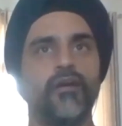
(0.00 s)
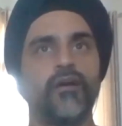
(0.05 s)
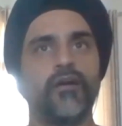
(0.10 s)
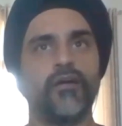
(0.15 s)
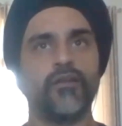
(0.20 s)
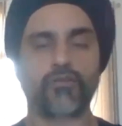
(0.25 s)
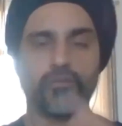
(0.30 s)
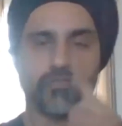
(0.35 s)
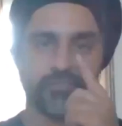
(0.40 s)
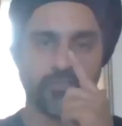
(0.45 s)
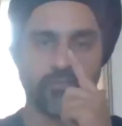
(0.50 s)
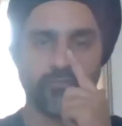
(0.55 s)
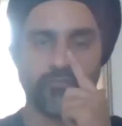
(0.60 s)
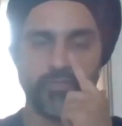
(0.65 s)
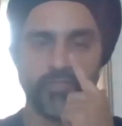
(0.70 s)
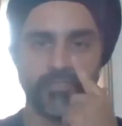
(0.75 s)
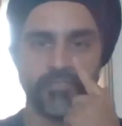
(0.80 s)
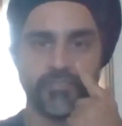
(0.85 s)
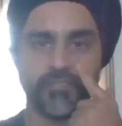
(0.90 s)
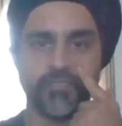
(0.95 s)
a lot of stuff
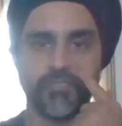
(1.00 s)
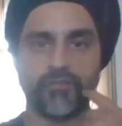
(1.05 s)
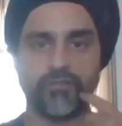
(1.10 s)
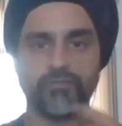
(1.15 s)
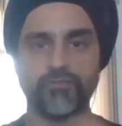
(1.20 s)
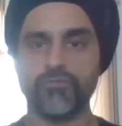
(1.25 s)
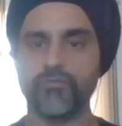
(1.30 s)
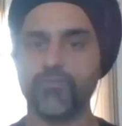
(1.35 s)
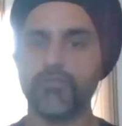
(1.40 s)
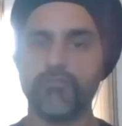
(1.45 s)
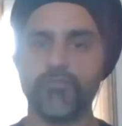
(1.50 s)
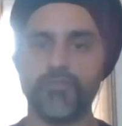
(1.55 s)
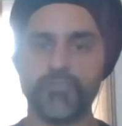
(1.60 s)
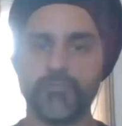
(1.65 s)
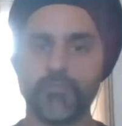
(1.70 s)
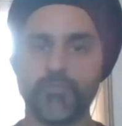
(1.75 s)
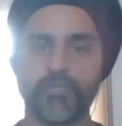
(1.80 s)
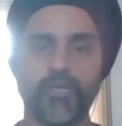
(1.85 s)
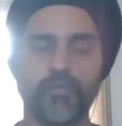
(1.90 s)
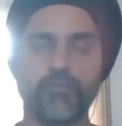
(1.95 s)
on digital, on Google,
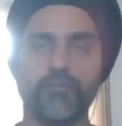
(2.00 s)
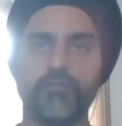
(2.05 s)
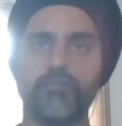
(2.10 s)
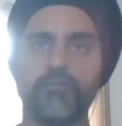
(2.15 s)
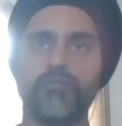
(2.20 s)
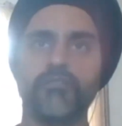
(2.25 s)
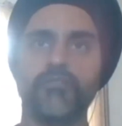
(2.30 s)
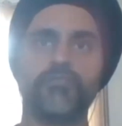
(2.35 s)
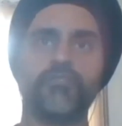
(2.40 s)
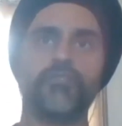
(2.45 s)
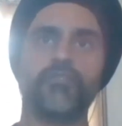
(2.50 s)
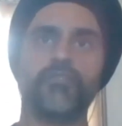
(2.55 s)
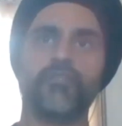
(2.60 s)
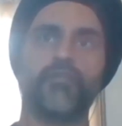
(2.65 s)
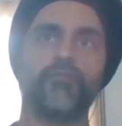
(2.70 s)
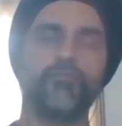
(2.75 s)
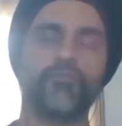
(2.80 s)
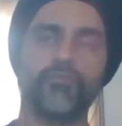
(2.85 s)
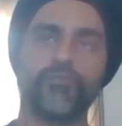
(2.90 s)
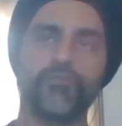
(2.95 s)
Facebook,
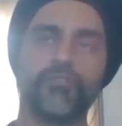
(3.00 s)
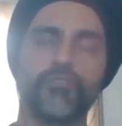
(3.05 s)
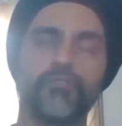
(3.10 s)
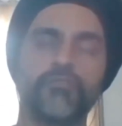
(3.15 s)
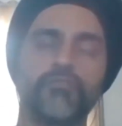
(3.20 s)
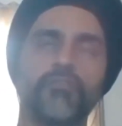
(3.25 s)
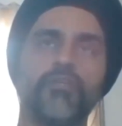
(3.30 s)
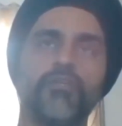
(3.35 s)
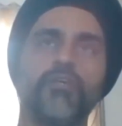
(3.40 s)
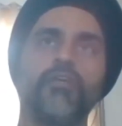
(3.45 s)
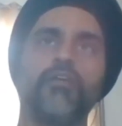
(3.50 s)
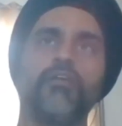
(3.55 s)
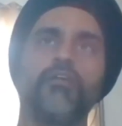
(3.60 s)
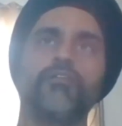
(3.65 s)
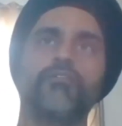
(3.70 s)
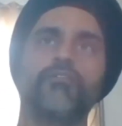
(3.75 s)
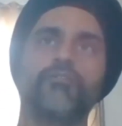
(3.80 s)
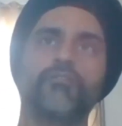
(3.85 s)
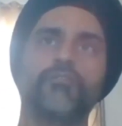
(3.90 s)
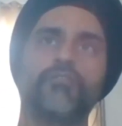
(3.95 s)
Instagram,
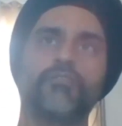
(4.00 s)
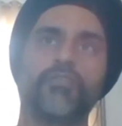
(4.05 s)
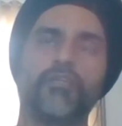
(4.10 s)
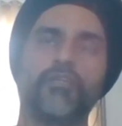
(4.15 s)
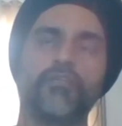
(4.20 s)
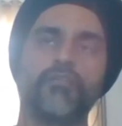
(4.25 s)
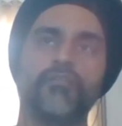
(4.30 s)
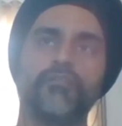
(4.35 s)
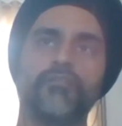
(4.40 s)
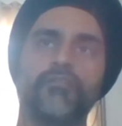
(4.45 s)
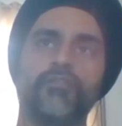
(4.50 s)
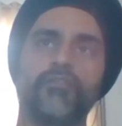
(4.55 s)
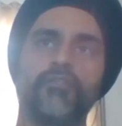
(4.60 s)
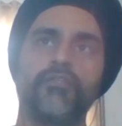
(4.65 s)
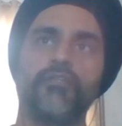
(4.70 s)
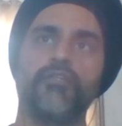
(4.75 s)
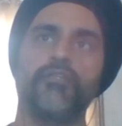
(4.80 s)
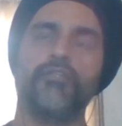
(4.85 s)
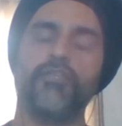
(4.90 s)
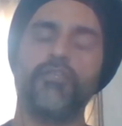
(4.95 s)
social channels.
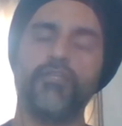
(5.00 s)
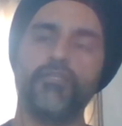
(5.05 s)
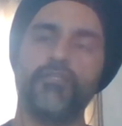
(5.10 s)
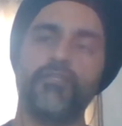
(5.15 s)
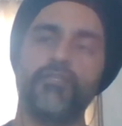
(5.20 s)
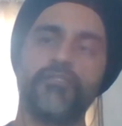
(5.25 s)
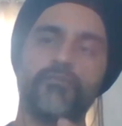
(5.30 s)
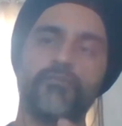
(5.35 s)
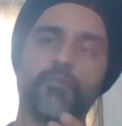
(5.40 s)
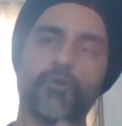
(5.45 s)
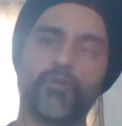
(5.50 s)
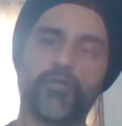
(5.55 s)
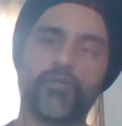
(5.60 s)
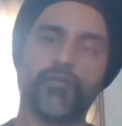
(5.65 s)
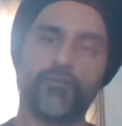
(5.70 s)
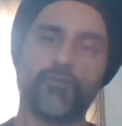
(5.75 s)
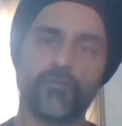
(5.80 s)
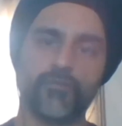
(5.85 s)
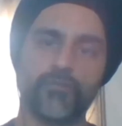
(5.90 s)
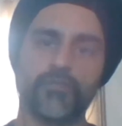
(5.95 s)
Then there's
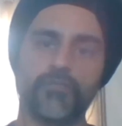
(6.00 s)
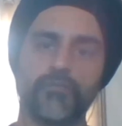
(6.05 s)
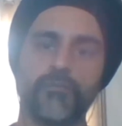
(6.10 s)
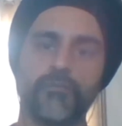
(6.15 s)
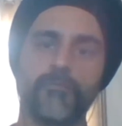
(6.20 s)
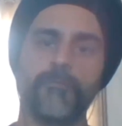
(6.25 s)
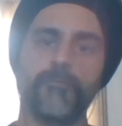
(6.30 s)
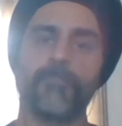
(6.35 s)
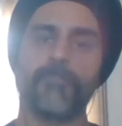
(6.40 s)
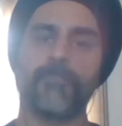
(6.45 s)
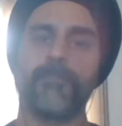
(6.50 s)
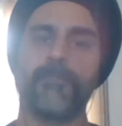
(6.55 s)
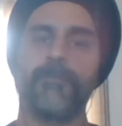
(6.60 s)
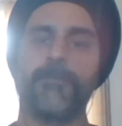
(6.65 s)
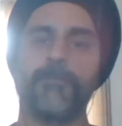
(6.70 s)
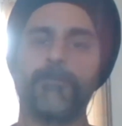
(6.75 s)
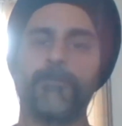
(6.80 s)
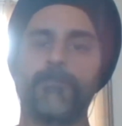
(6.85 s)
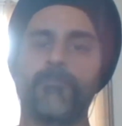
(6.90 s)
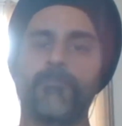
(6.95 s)
product growth.
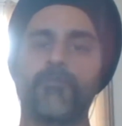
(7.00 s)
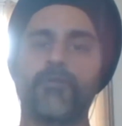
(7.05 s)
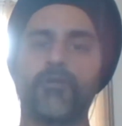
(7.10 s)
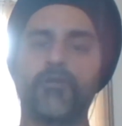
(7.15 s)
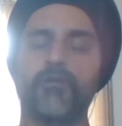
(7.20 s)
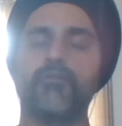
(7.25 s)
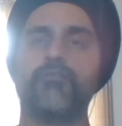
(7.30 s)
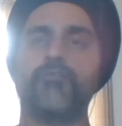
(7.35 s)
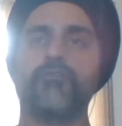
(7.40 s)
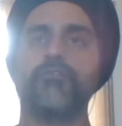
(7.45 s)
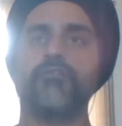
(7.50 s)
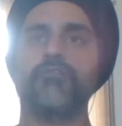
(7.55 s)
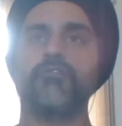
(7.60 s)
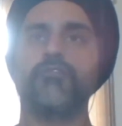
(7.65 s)
Product growth